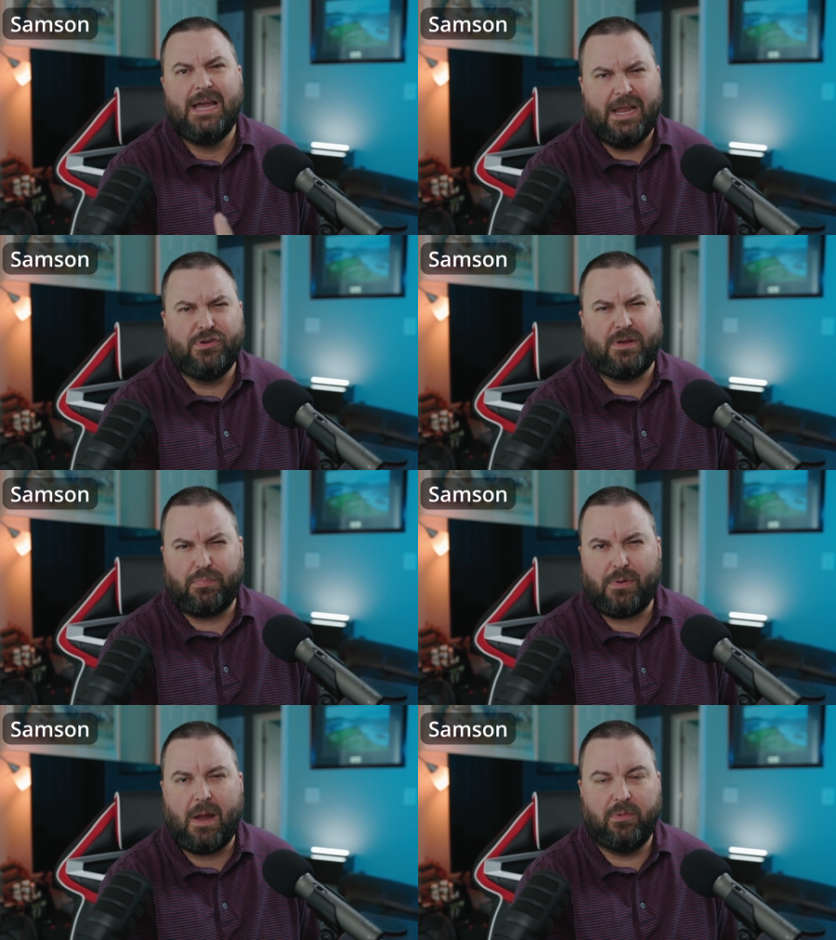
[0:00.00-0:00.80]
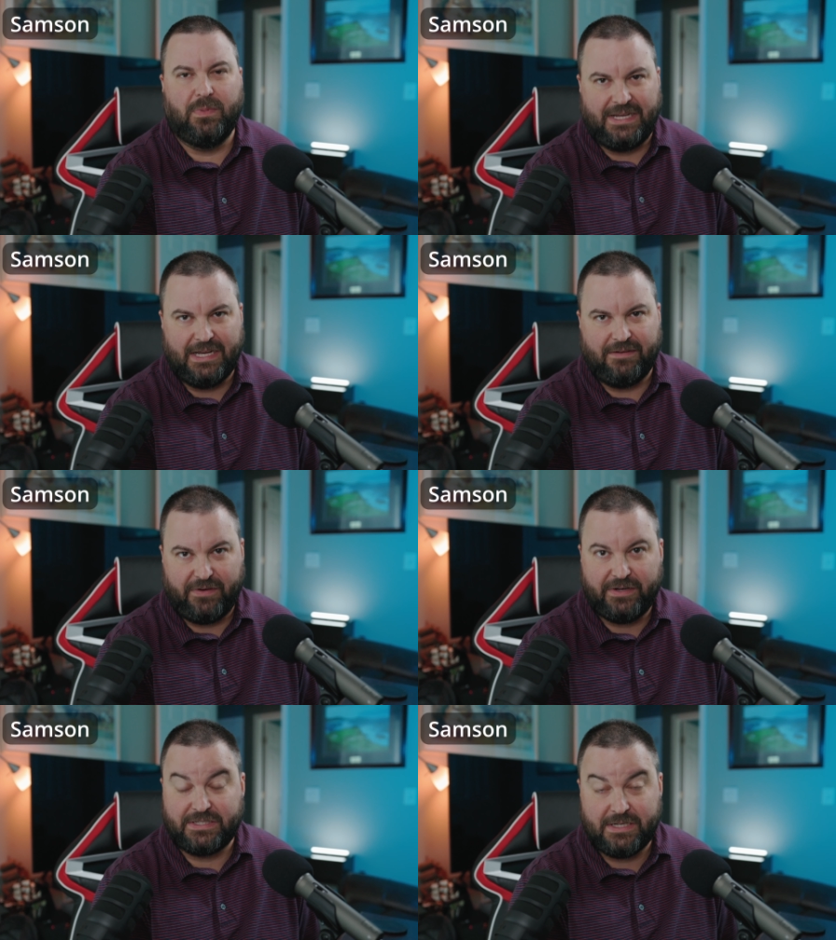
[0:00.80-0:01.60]
and you can probably get
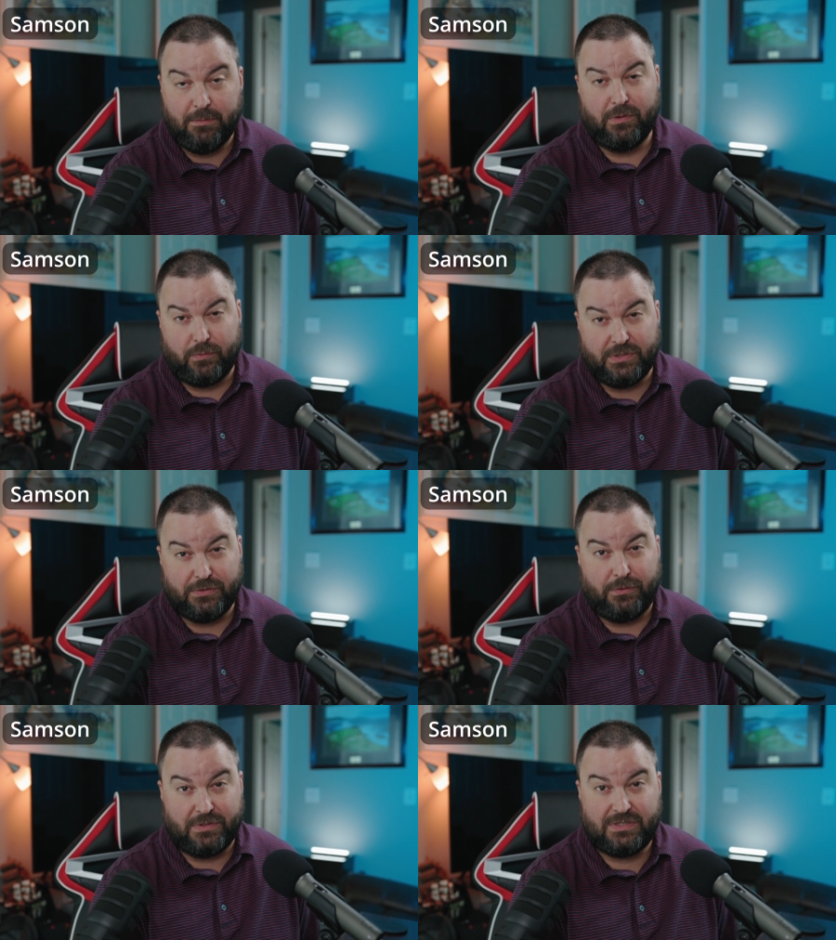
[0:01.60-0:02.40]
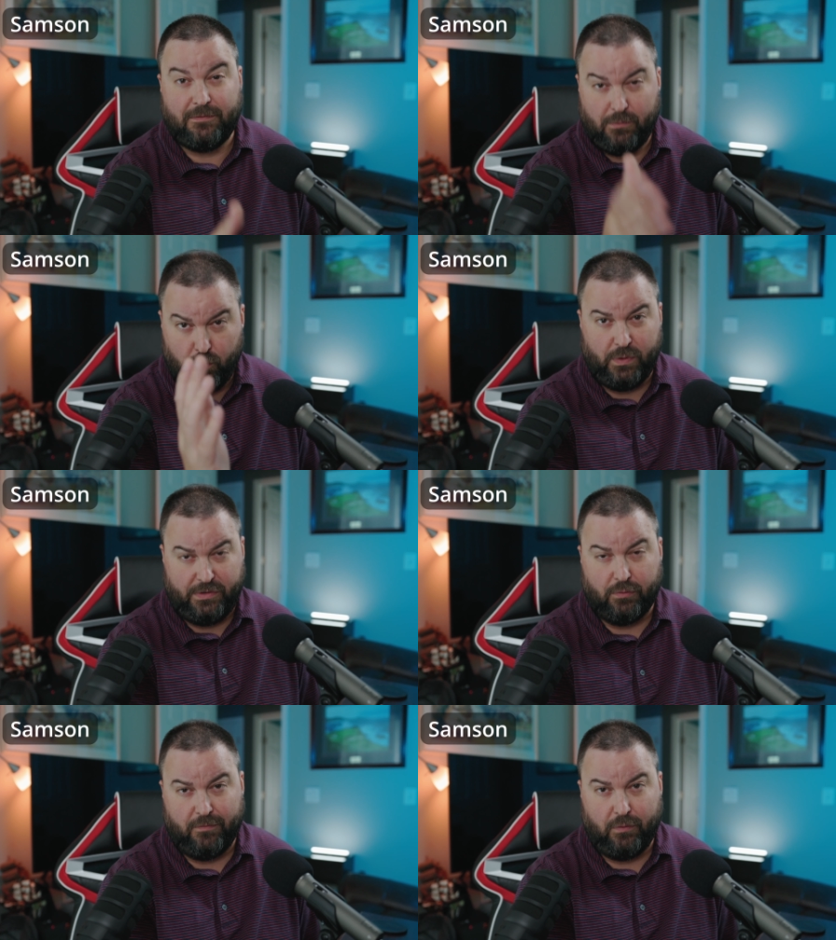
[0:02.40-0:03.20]
very similar results with
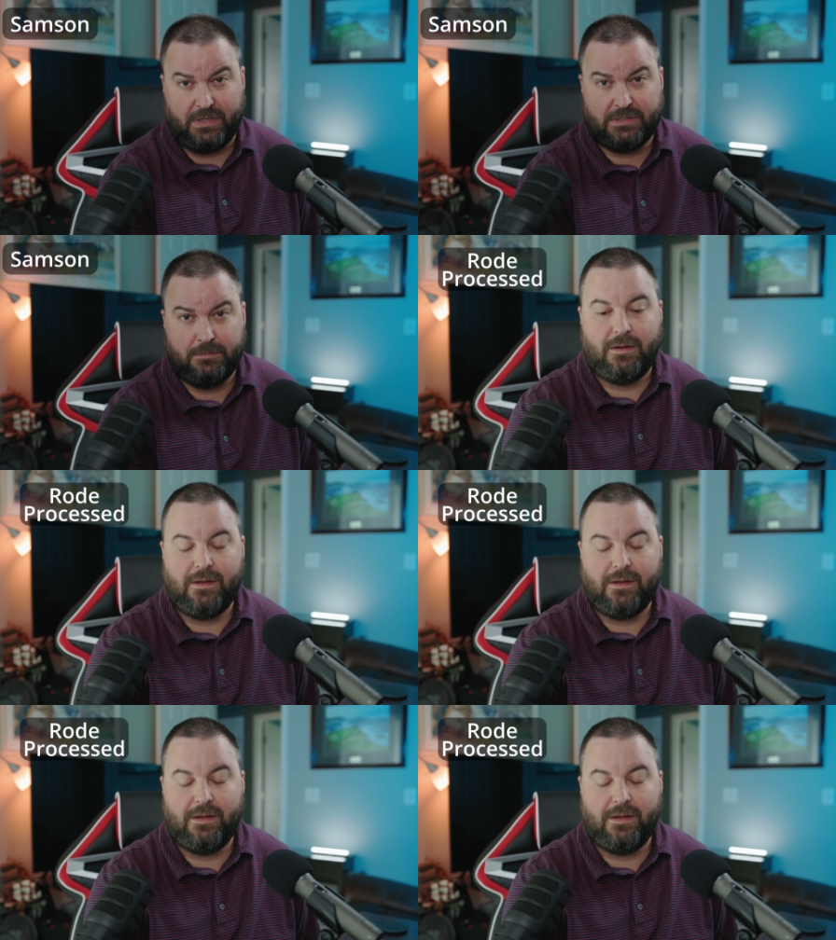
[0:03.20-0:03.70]
your voice.